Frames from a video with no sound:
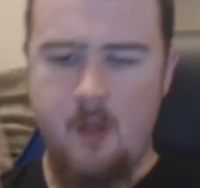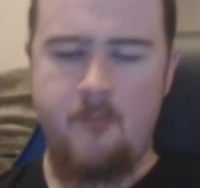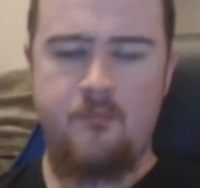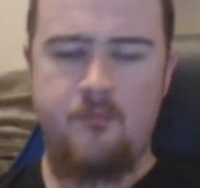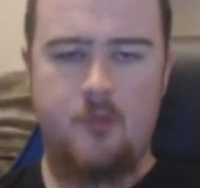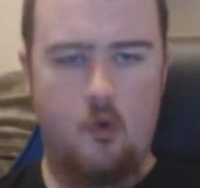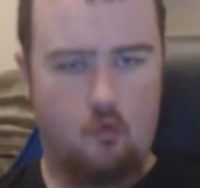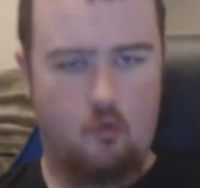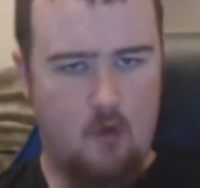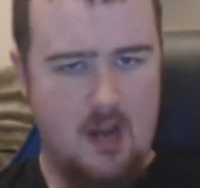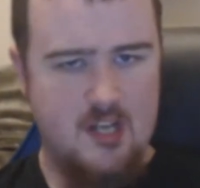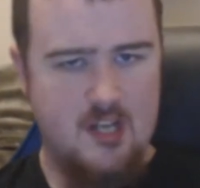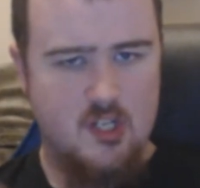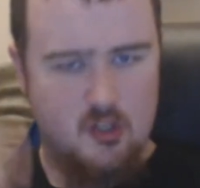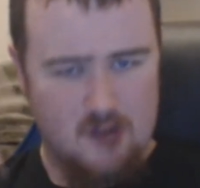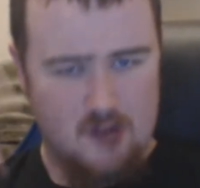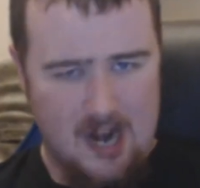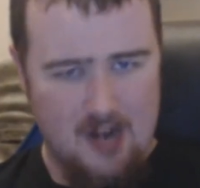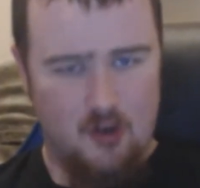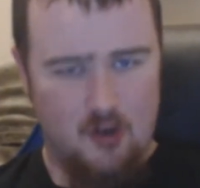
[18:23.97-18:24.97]
rice
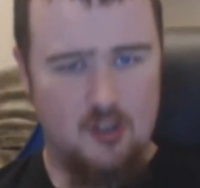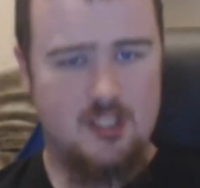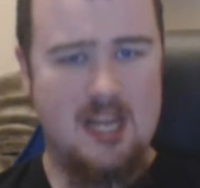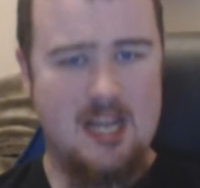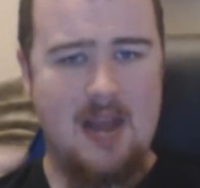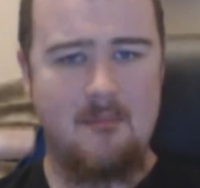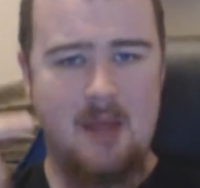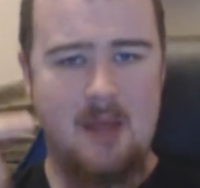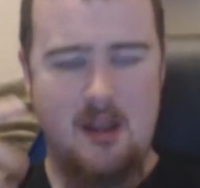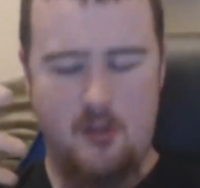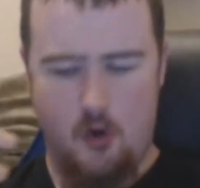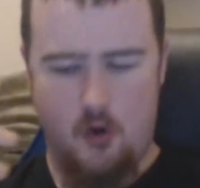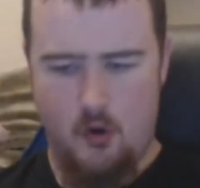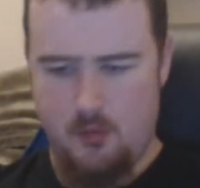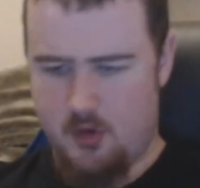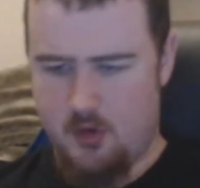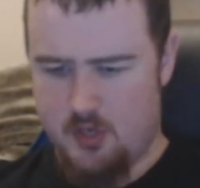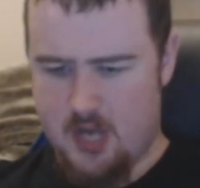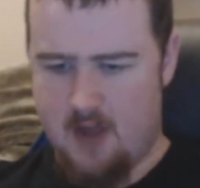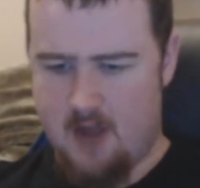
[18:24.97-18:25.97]
cracker senbei through.
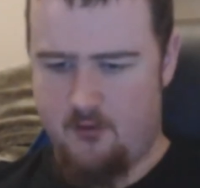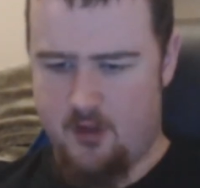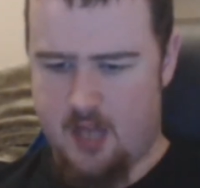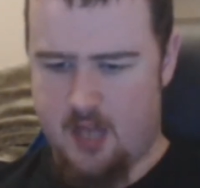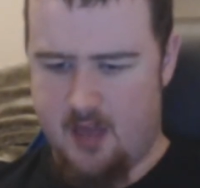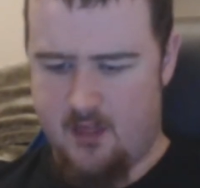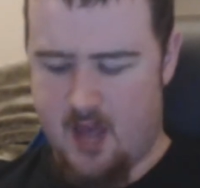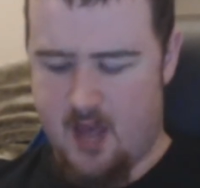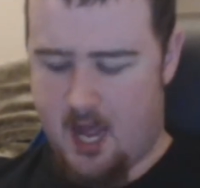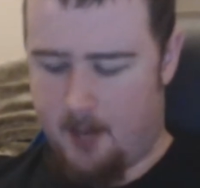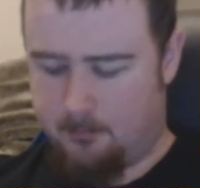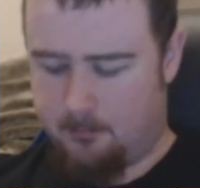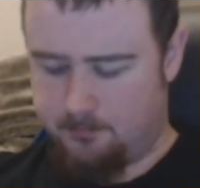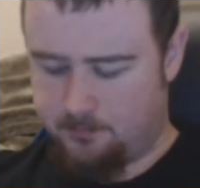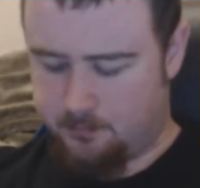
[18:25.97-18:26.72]
You definitely get that.